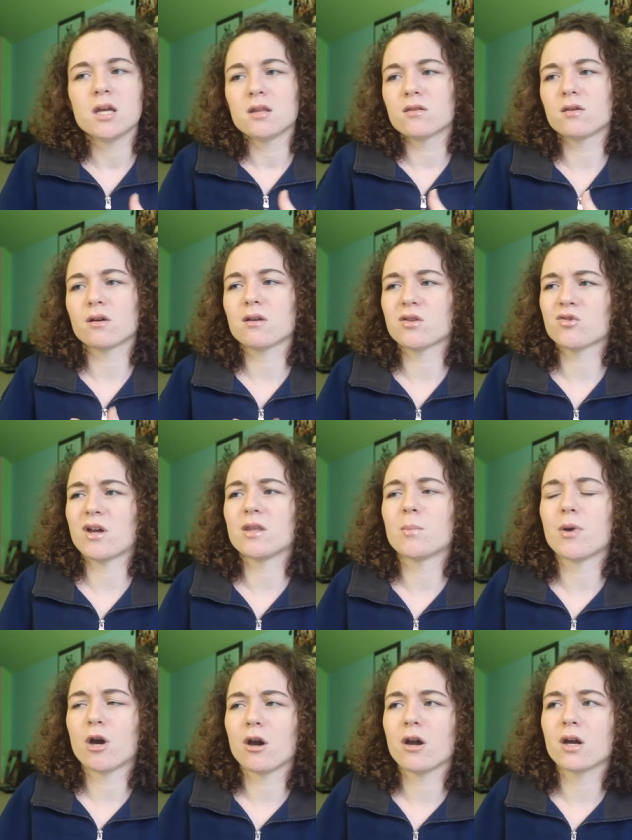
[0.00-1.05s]
took us around the
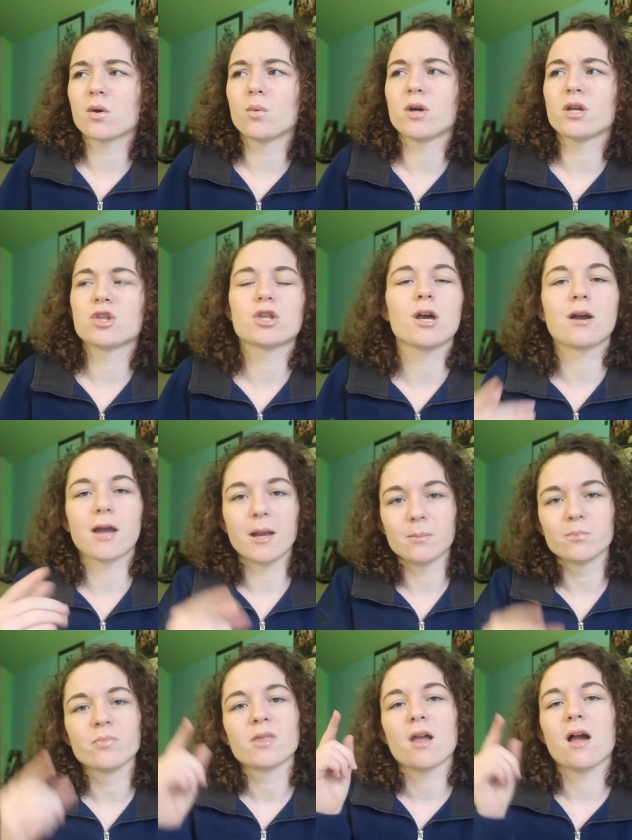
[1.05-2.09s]
park which okay
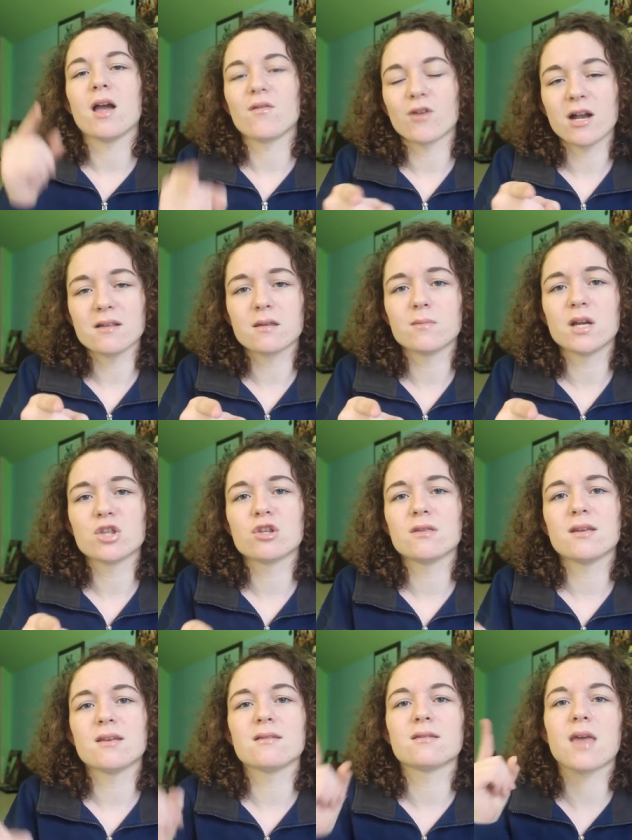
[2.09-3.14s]
I forgot to
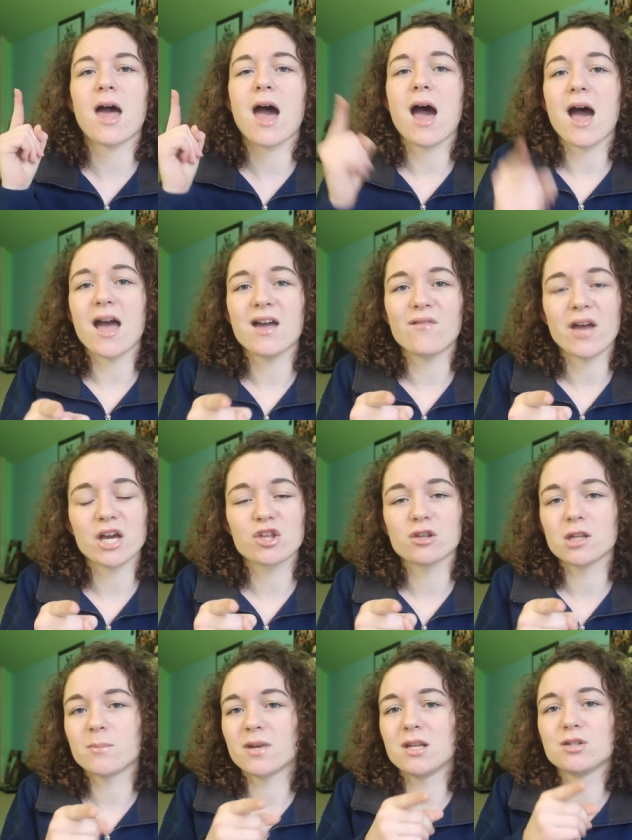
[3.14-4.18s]
mention this, I have
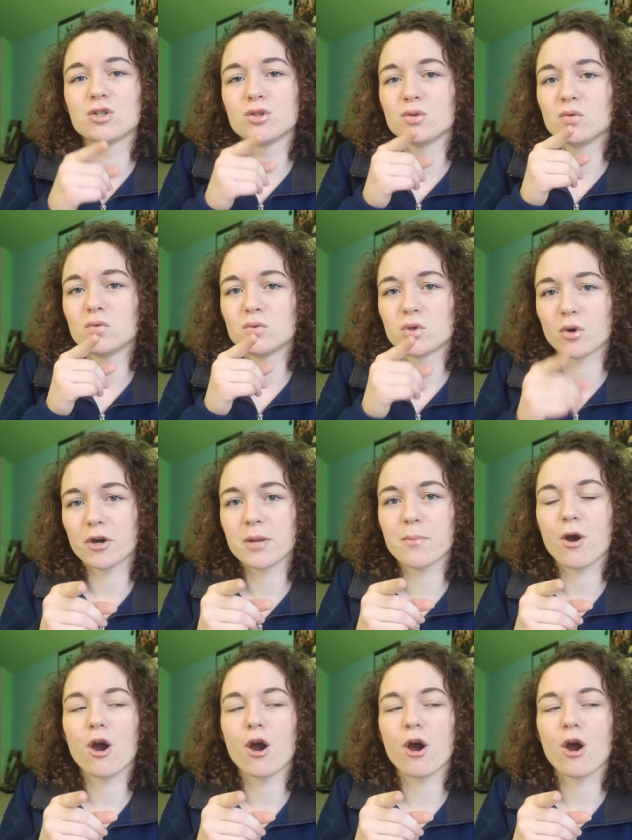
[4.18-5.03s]
actually been to Dorney